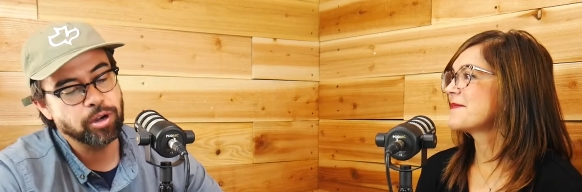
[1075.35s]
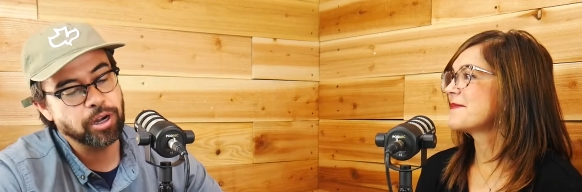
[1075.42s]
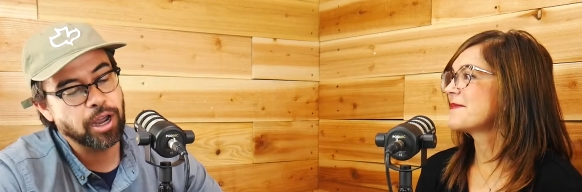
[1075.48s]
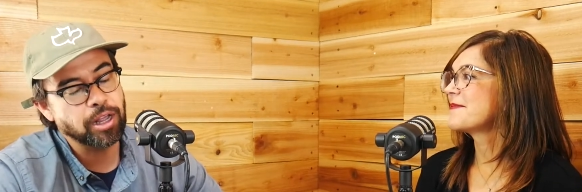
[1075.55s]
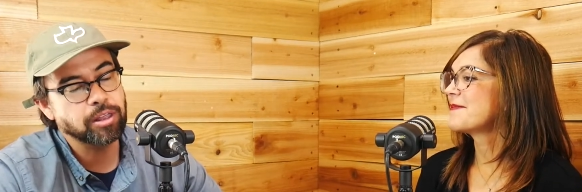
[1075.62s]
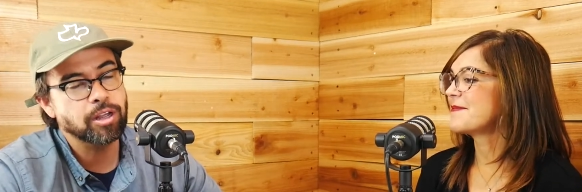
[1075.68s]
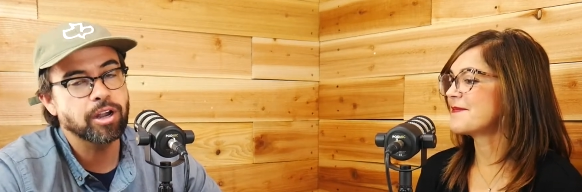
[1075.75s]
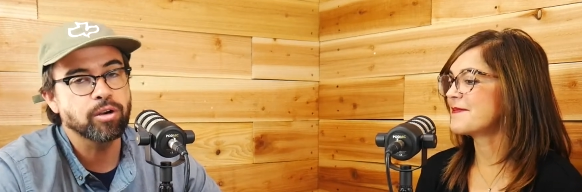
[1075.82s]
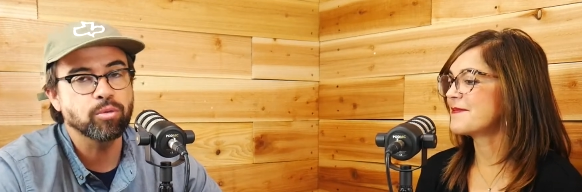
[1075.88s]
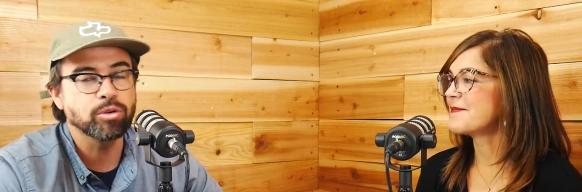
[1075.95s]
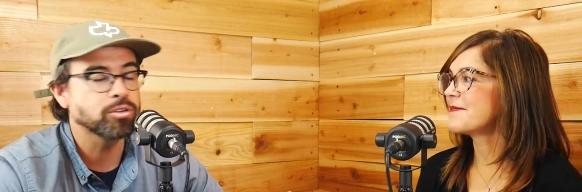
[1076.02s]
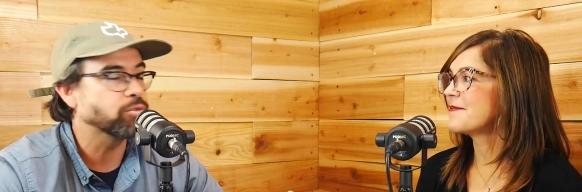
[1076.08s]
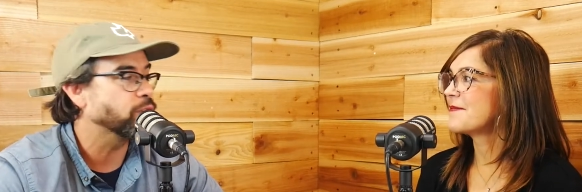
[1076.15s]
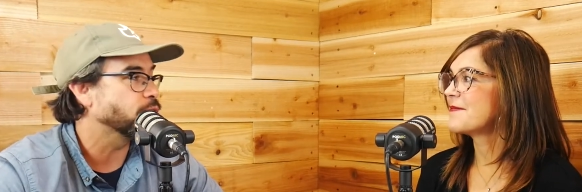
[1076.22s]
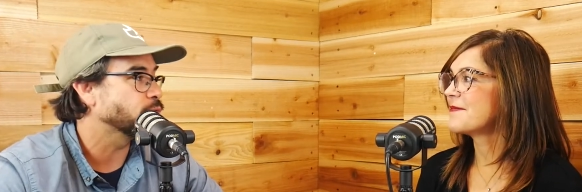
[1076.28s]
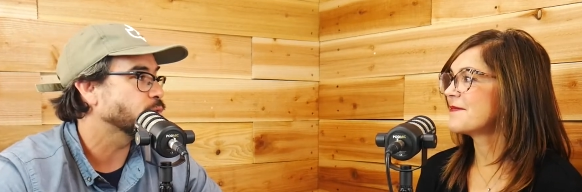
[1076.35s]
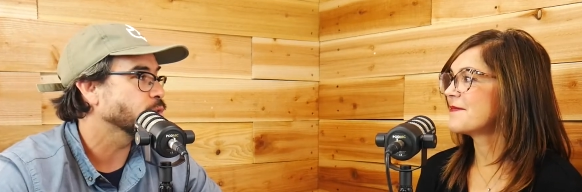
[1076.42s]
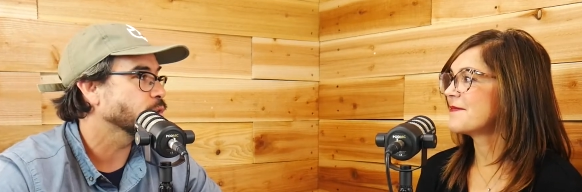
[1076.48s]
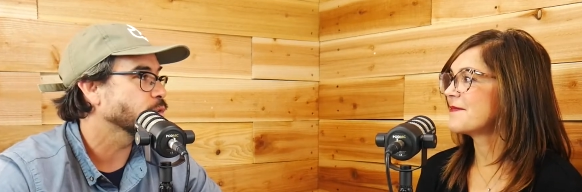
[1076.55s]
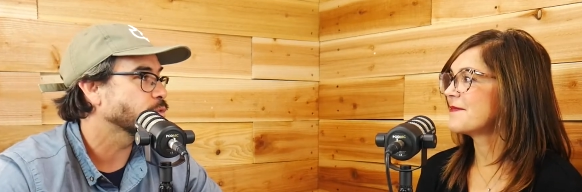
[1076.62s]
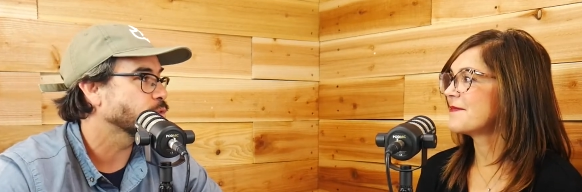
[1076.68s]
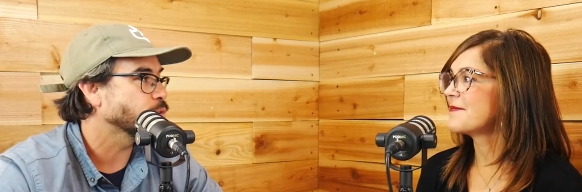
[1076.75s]
Speaker 1: and I thought it was fit
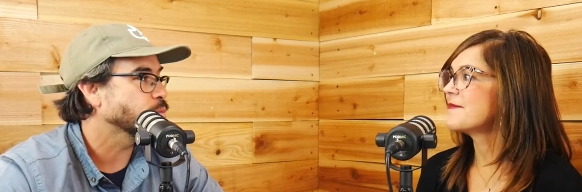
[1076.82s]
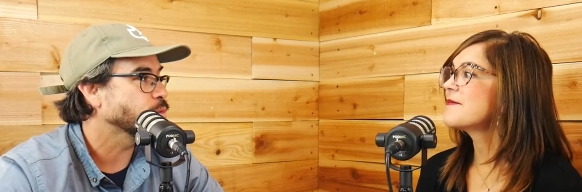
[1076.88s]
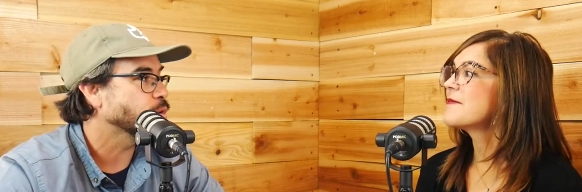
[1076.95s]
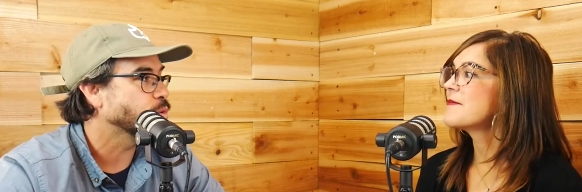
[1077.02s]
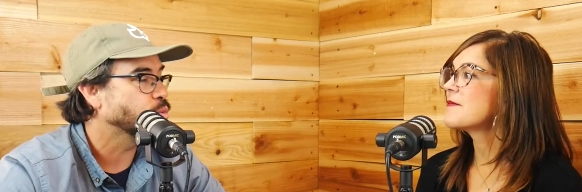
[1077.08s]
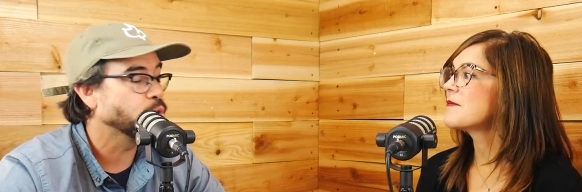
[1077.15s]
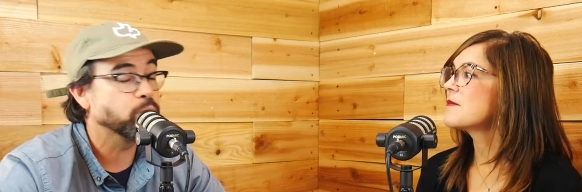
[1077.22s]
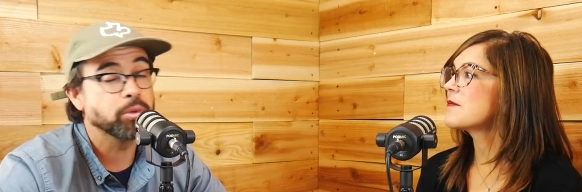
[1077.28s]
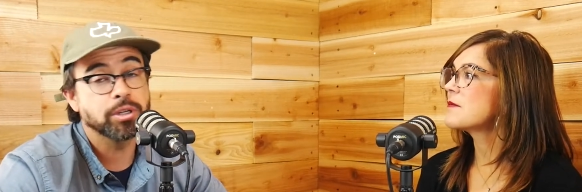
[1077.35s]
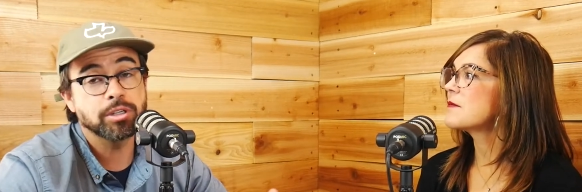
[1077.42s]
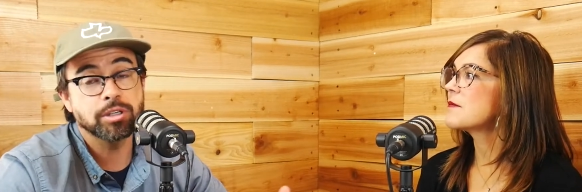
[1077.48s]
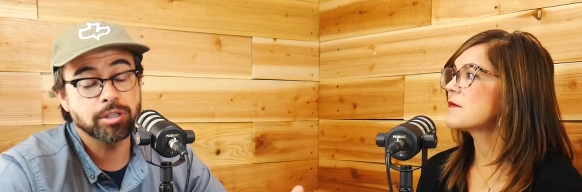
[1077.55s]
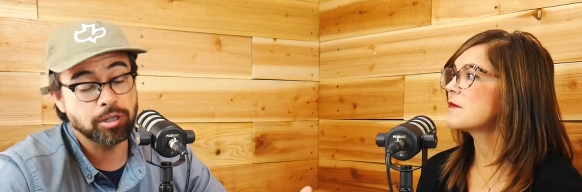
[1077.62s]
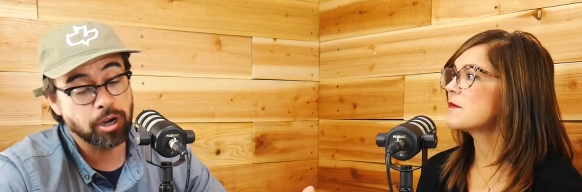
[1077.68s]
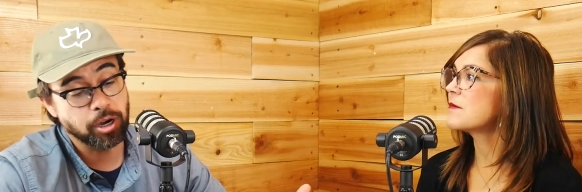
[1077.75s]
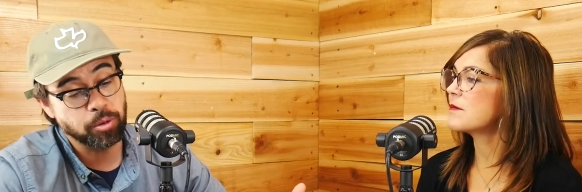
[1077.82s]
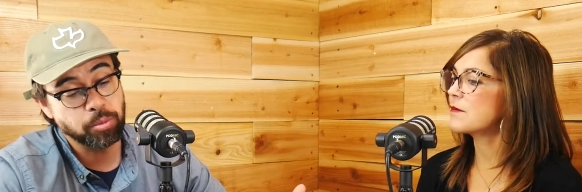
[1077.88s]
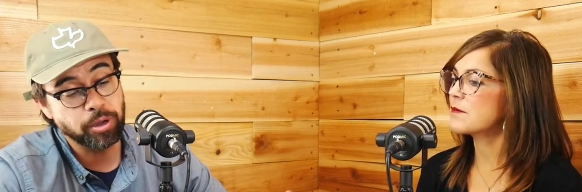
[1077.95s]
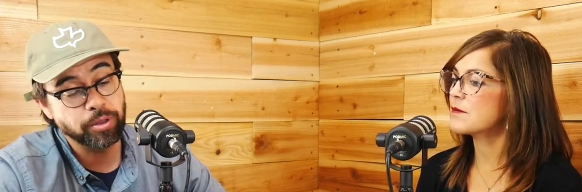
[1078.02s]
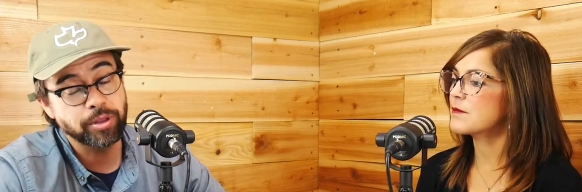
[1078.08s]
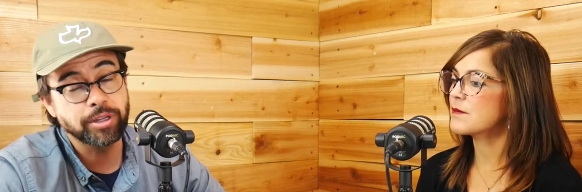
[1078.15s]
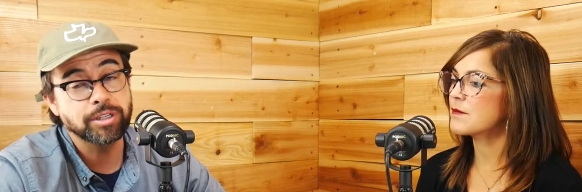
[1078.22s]
for from a woman to talk
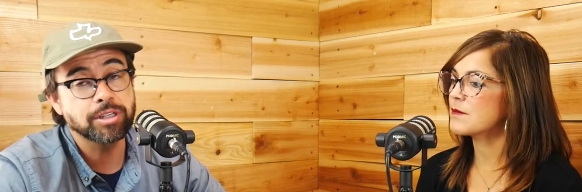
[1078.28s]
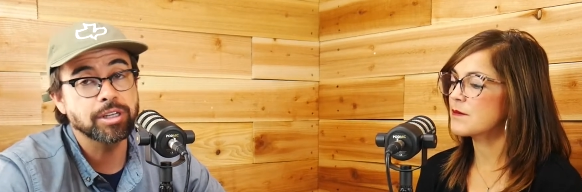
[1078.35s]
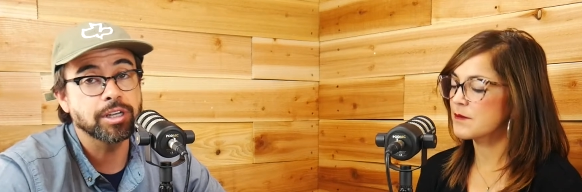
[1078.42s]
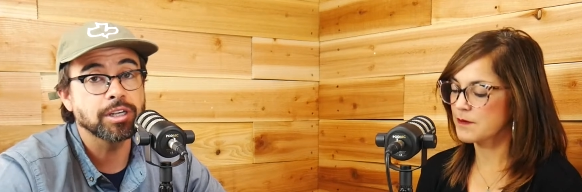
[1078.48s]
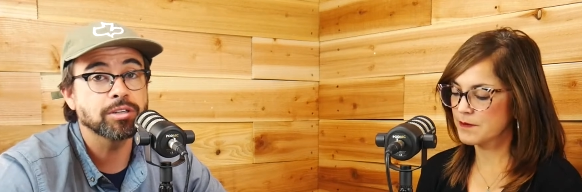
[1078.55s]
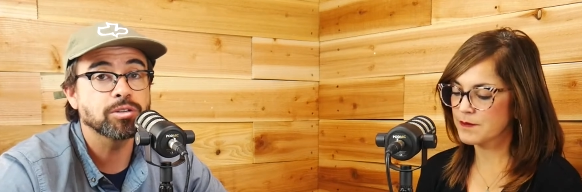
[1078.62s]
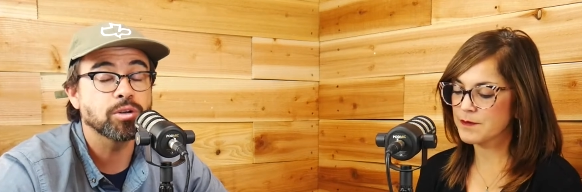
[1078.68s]
about these things.